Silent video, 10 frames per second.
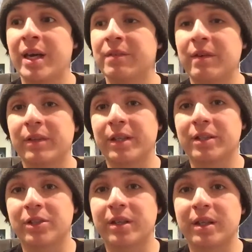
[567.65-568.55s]
favorite thing
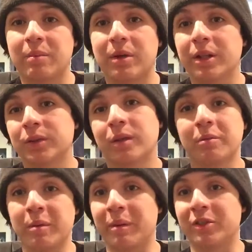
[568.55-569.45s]
is to chase that ball. I just want
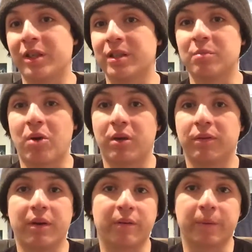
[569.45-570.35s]
him to be able to chase his ball
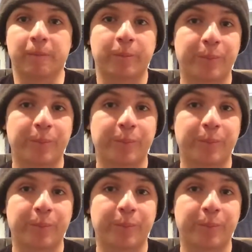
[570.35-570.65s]
forever.